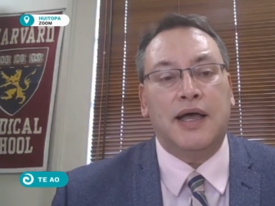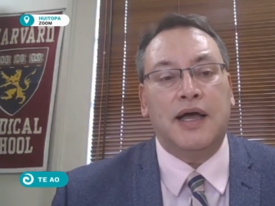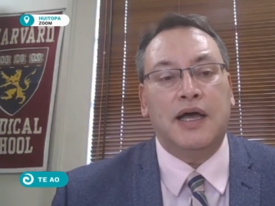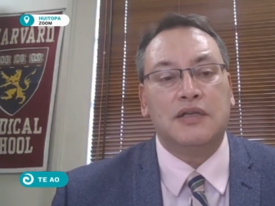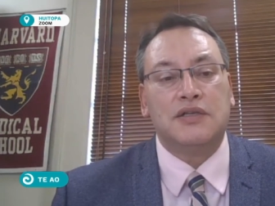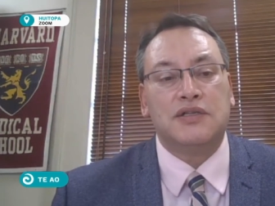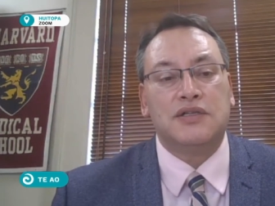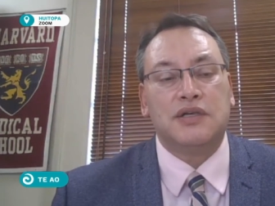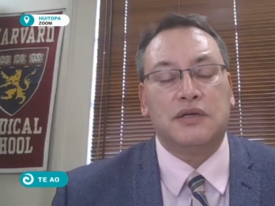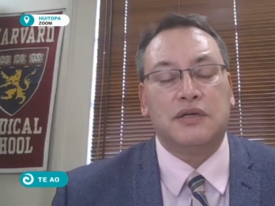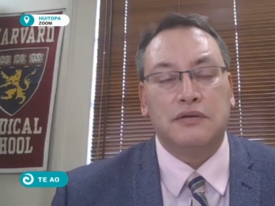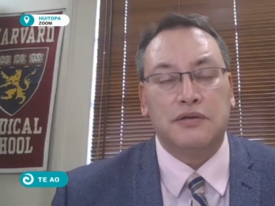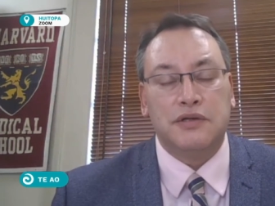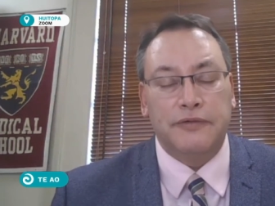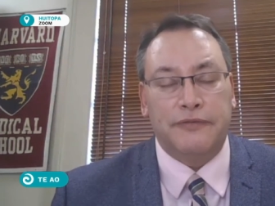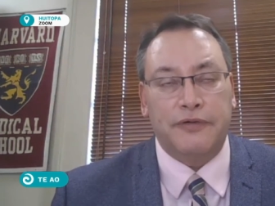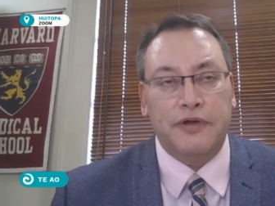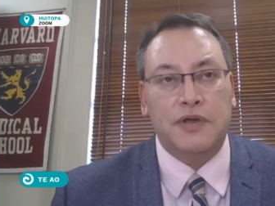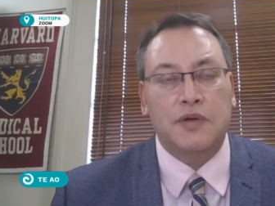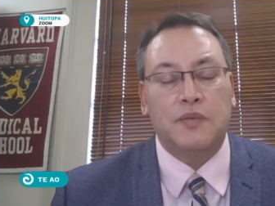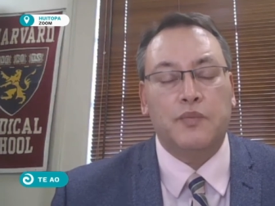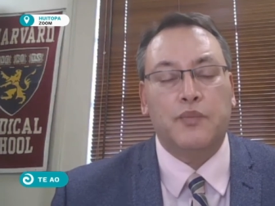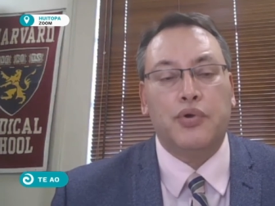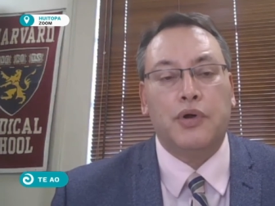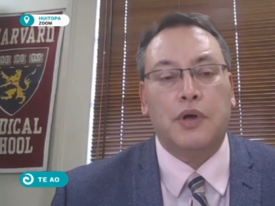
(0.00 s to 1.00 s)
uh,
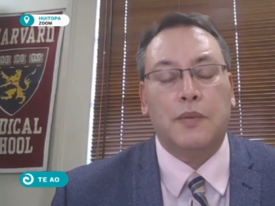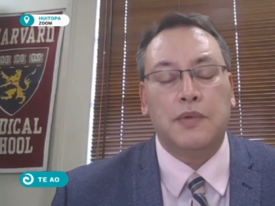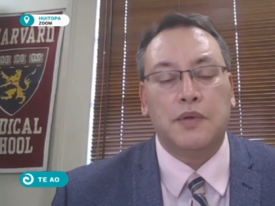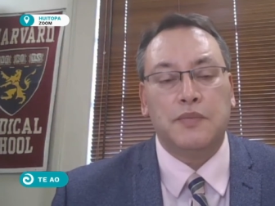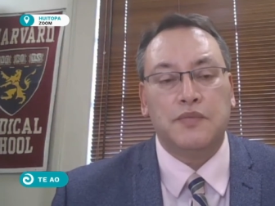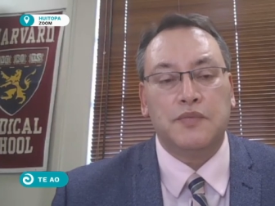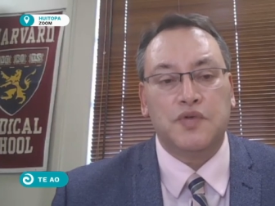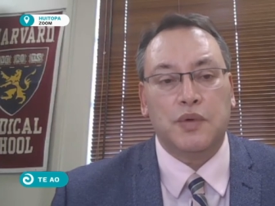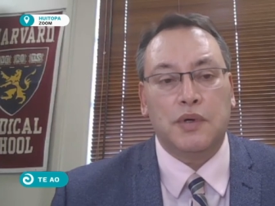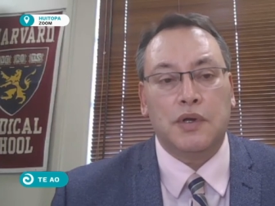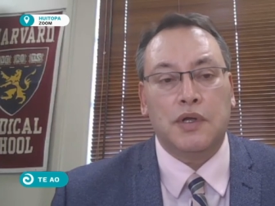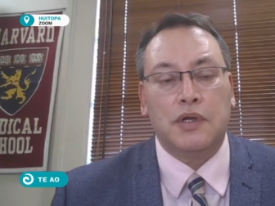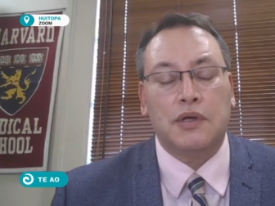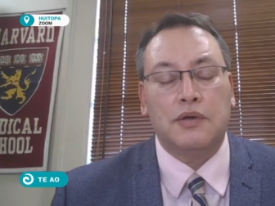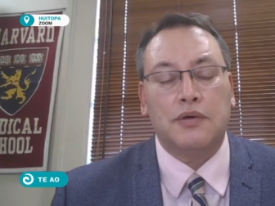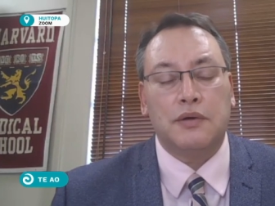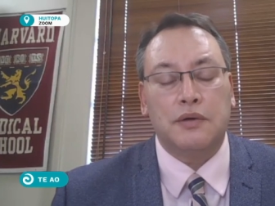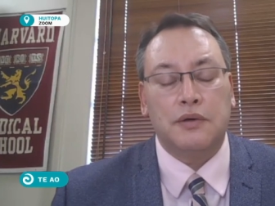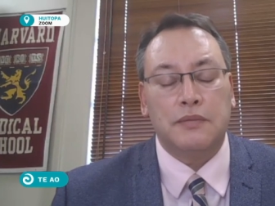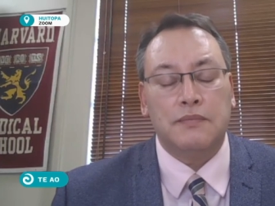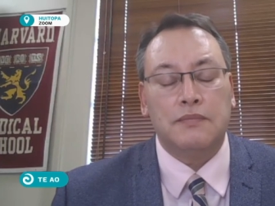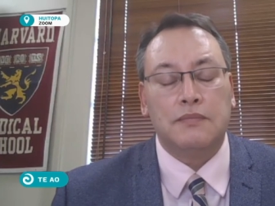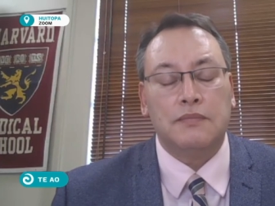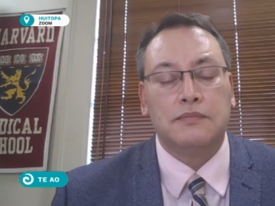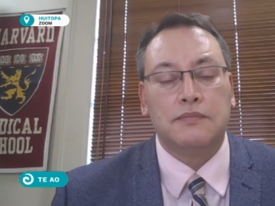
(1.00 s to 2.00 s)
significant problems will
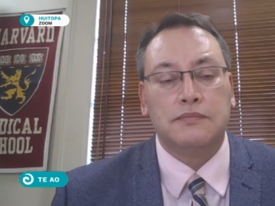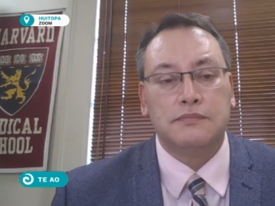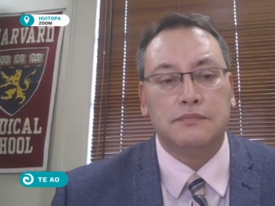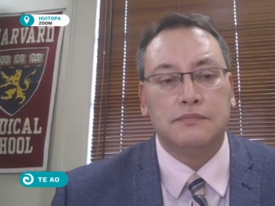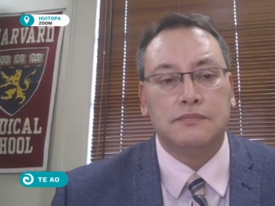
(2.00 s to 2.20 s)
occur.